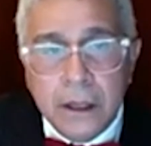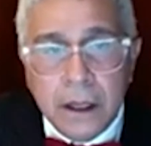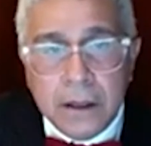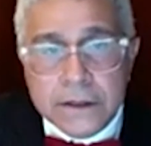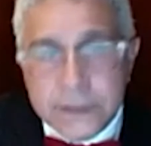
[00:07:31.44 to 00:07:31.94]

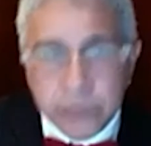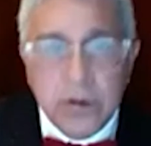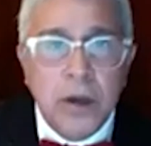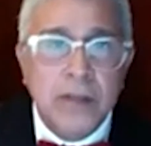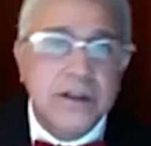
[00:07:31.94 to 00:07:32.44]
Zero
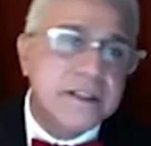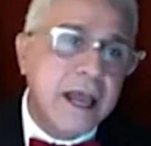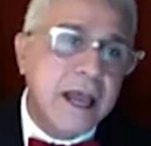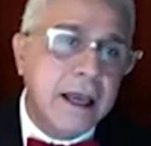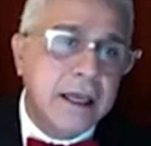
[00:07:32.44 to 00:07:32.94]
Mothers
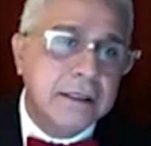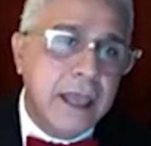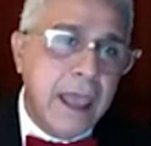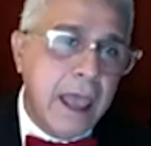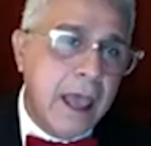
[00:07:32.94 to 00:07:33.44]
Died
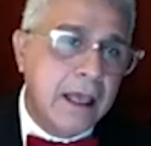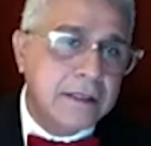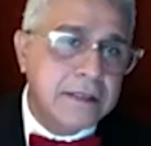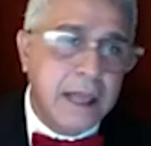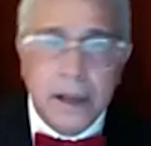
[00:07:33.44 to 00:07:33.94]

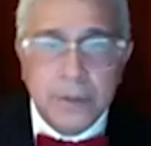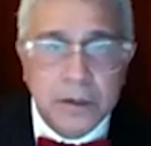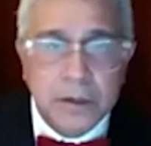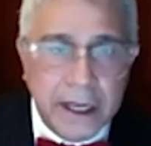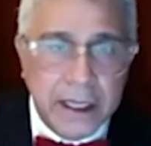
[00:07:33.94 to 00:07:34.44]
has a
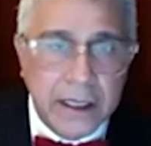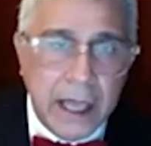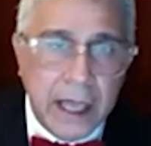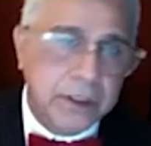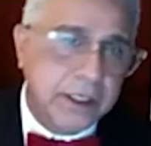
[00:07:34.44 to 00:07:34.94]
mobile
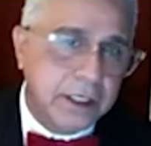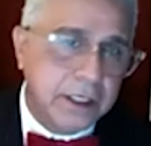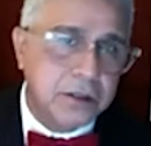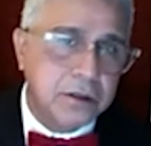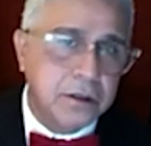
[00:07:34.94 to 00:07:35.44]

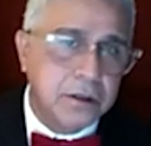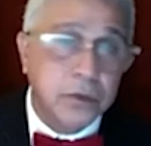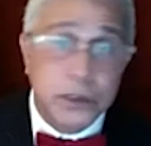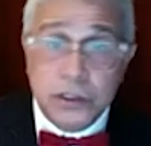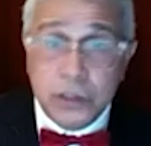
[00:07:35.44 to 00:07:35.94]
application,
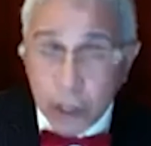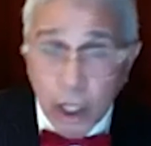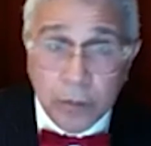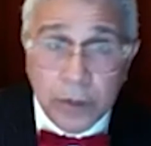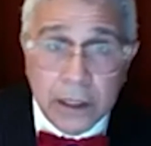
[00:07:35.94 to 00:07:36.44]
which is
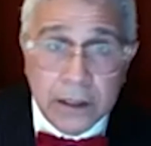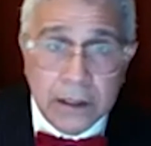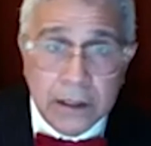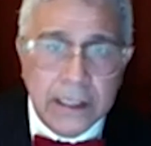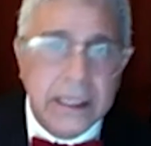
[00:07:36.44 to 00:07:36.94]
global
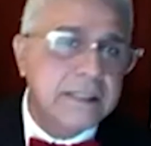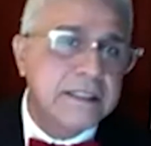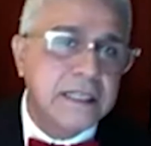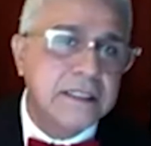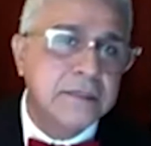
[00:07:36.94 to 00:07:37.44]
and
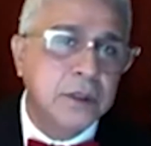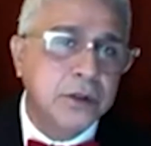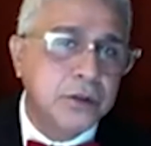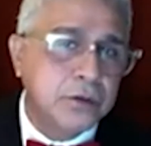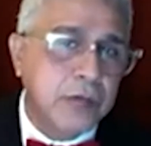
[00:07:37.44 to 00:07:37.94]
accessible
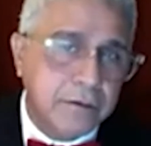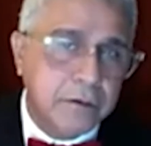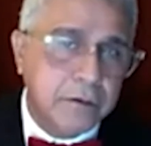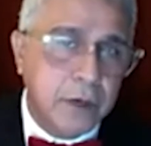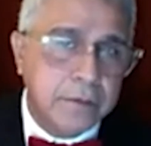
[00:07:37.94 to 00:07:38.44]
to
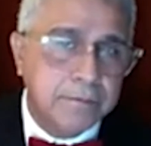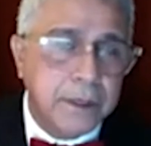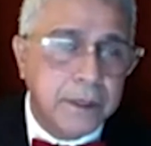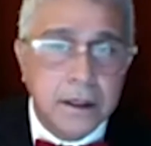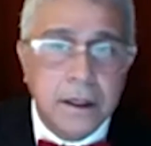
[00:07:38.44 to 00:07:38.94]
everyone.
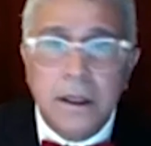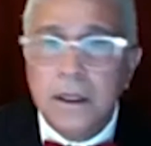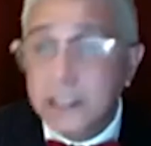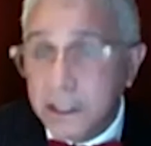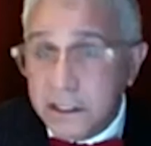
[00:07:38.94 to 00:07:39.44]

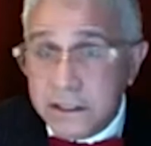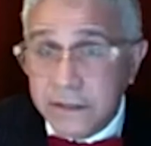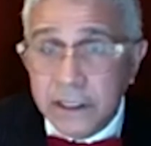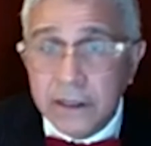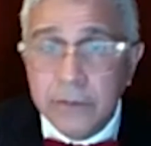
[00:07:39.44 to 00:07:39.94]
It is
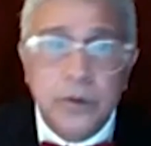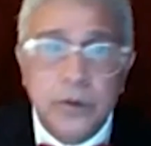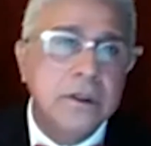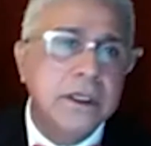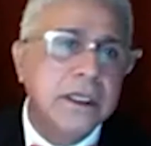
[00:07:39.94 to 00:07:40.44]

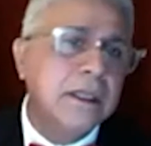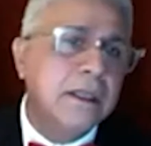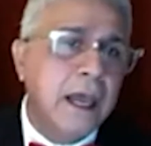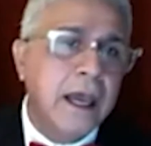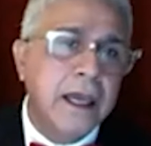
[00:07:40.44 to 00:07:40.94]
available in
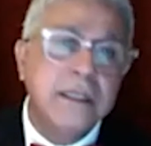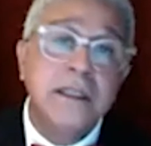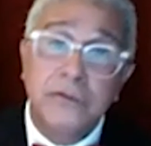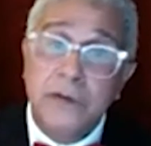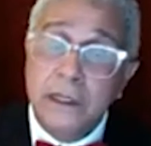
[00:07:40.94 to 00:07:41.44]
9
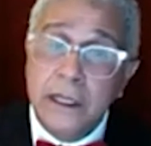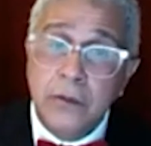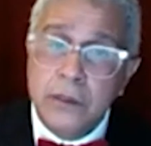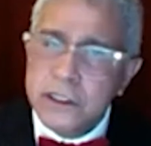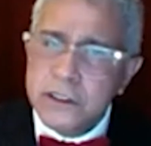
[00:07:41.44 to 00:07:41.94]
different
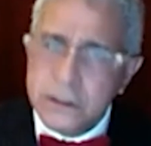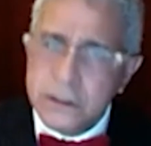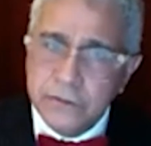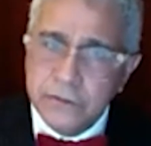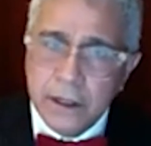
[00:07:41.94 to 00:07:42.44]
languages so
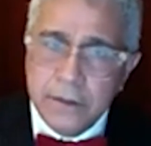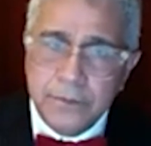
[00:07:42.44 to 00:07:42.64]
far.